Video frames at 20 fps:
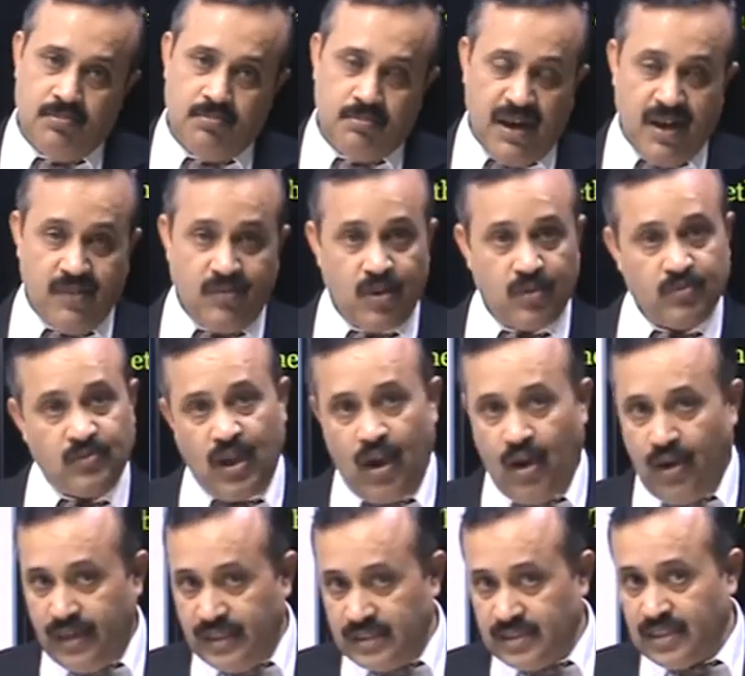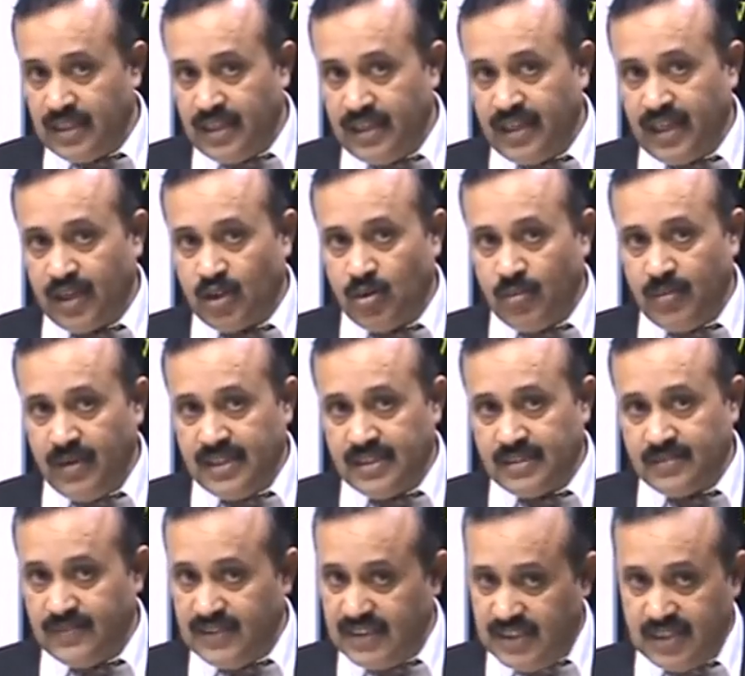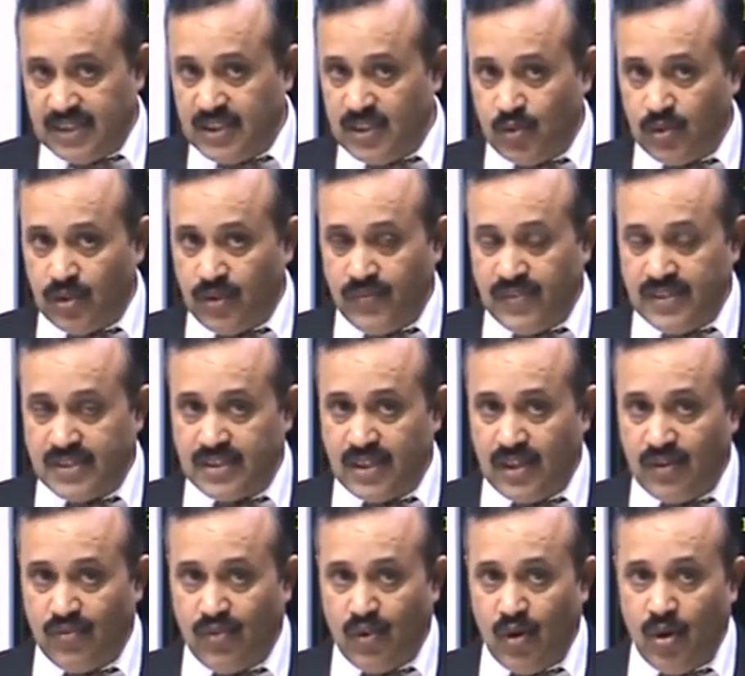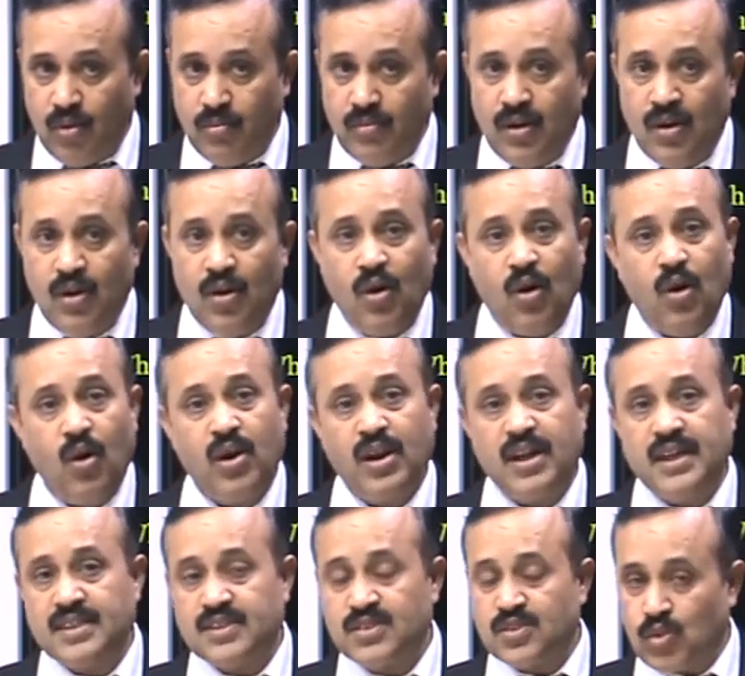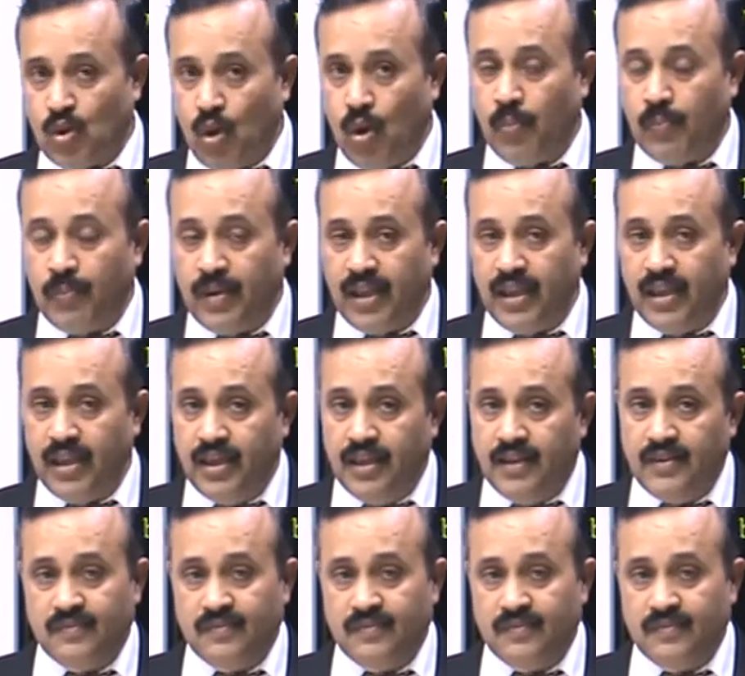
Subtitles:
by way of the original documents which is into the physical form or its copy